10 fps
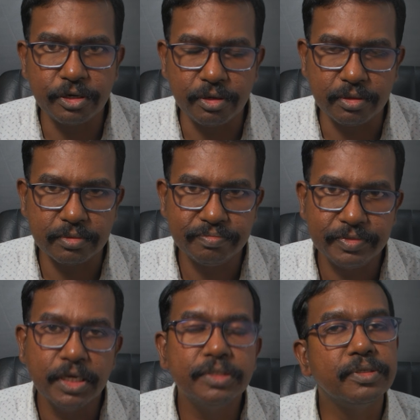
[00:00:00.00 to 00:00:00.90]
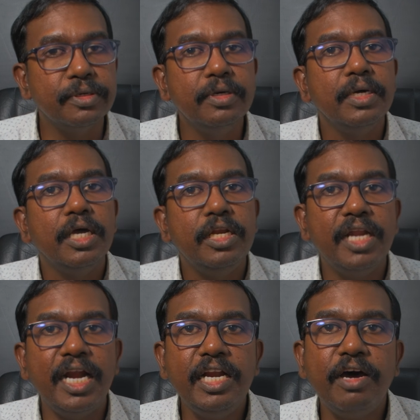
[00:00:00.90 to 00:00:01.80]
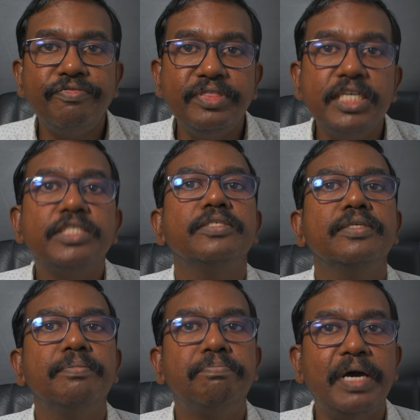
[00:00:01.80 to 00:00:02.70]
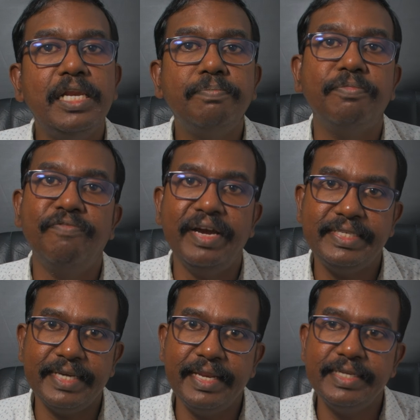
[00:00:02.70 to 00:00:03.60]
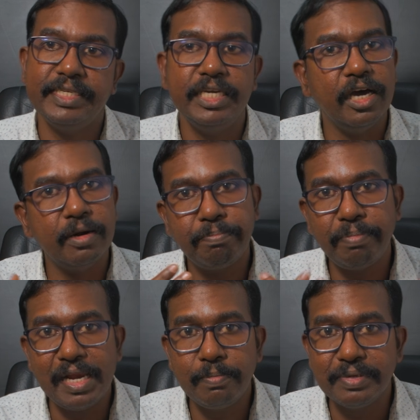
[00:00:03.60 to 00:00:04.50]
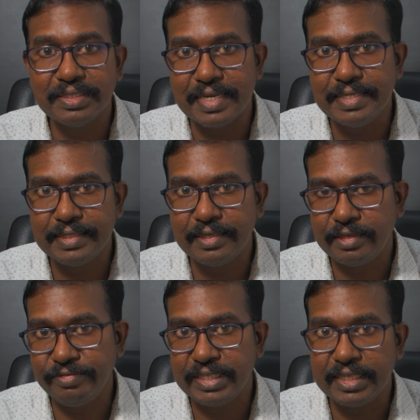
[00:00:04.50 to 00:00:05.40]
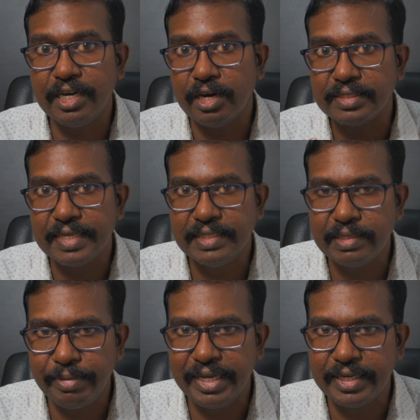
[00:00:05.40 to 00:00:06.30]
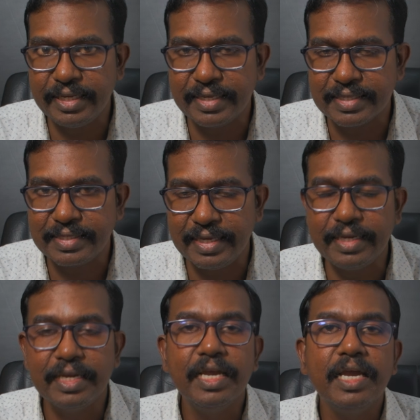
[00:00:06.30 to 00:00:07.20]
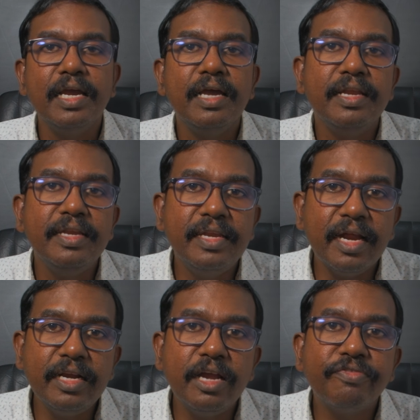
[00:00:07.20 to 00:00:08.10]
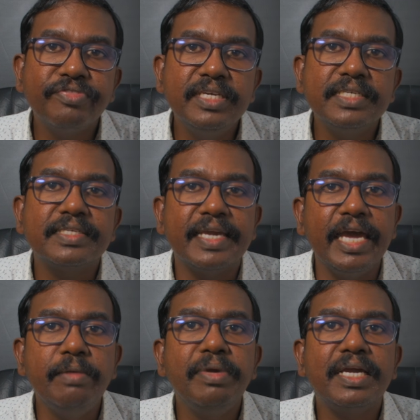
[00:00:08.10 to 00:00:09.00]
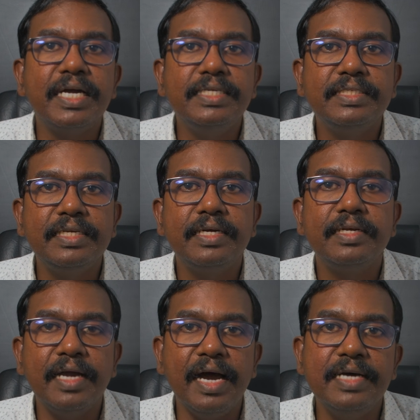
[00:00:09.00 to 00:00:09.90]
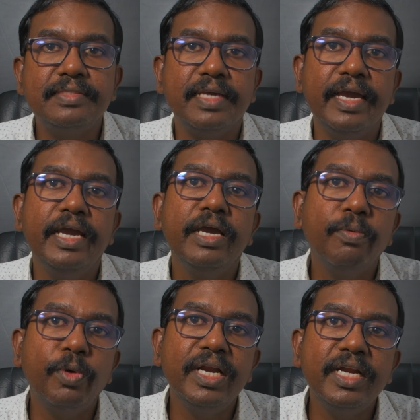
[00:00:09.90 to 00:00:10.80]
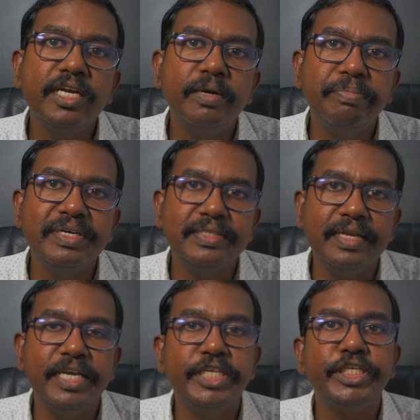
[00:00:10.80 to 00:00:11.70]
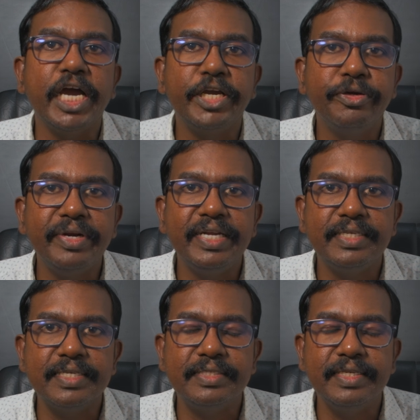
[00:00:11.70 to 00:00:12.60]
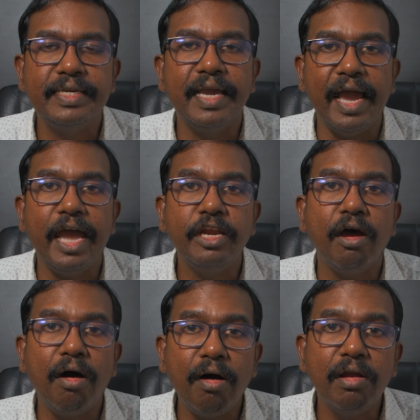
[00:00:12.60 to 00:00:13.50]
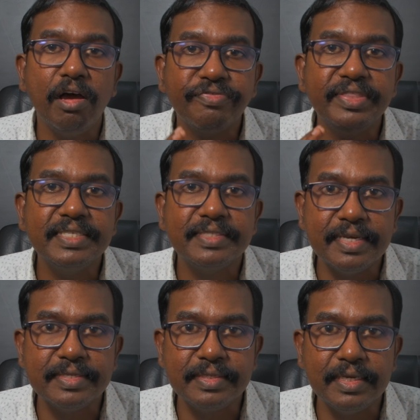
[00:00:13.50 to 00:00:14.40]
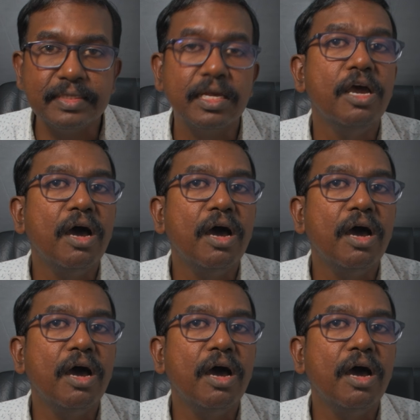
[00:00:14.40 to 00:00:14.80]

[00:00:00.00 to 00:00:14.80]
wrong. So none of this pulp vitality or pulp sensitivity or sensibility testing, none of these can be considered as a 100% accurate testing, and all of these testing